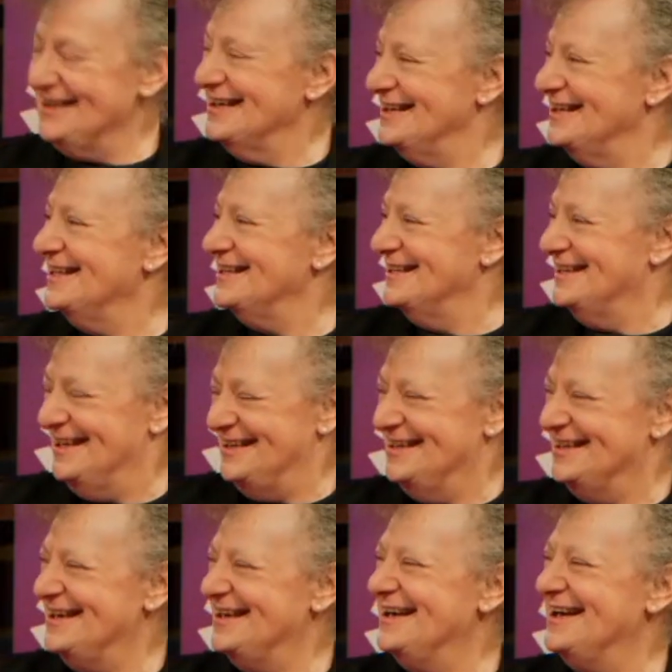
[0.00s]

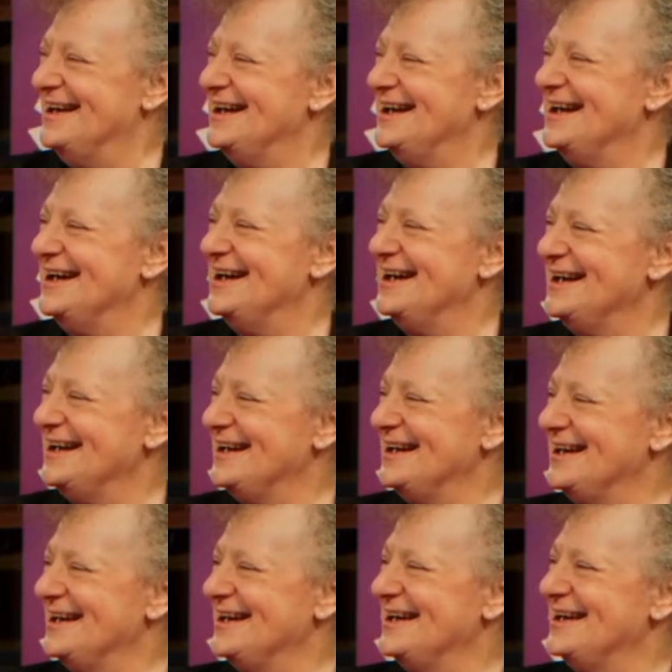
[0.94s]

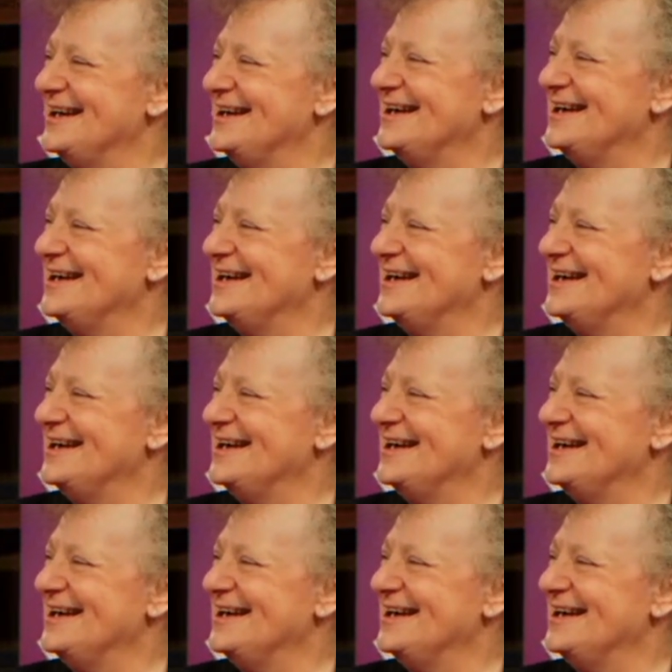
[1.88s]
[no speech]